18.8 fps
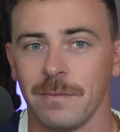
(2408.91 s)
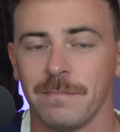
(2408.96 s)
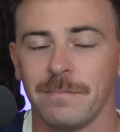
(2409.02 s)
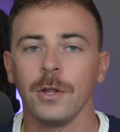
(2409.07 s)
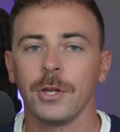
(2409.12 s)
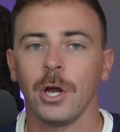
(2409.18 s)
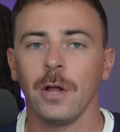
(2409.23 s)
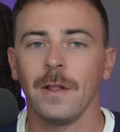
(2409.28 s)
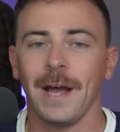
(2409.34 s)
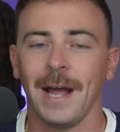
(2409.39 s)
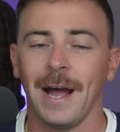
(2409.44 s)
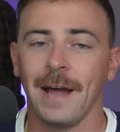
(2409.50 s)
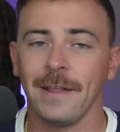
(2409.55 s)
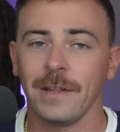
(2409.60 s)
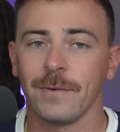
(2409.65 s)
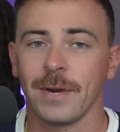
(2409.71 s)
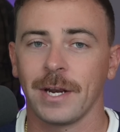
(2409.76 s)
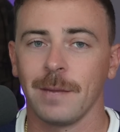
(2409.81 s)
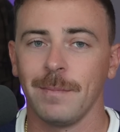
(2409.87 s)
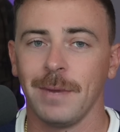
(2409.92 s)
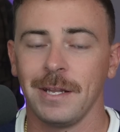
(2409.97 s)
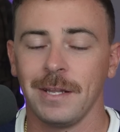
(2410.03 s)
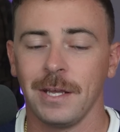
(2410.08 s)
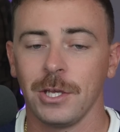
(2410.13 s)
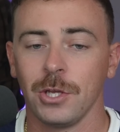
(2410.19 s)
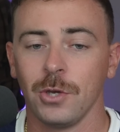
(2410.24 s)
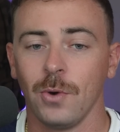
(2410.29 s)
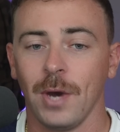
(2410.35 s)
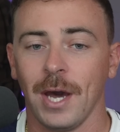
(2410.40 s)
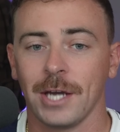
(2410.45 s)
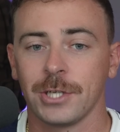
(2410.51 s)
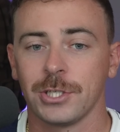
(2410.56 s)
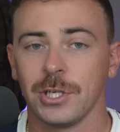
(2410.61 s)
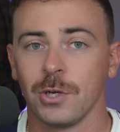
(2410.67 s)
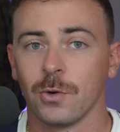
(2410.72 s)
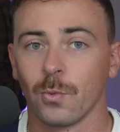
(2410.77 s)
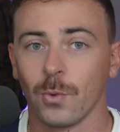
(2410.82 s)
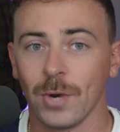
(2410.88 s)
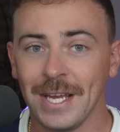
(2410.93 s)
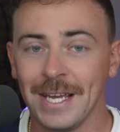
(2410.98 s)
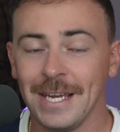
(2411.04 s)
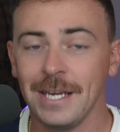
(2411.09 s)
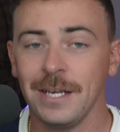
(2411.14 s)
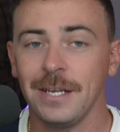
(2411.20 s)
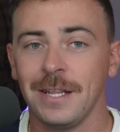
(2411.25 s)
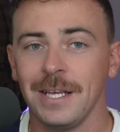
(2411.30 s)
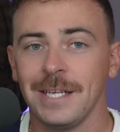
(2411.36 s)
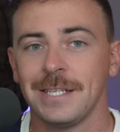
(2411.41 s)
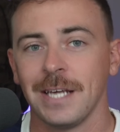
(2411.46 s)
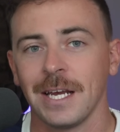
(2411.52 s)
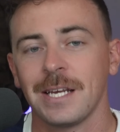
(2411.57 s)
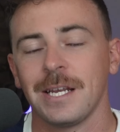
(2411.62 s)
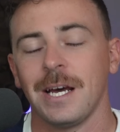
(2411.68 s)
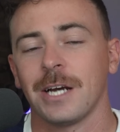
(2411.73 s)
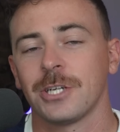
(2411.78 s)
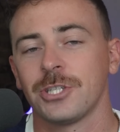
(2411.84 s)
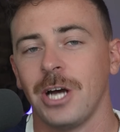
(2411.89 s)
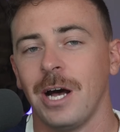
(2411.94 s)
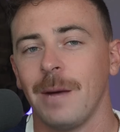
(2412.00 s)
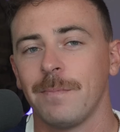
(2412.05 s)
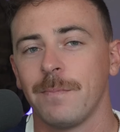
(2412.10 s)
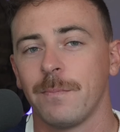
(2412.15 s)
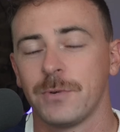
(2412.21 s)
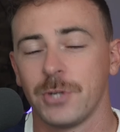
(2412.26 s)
All in all, I highly recommend that you actually read the TikTok shop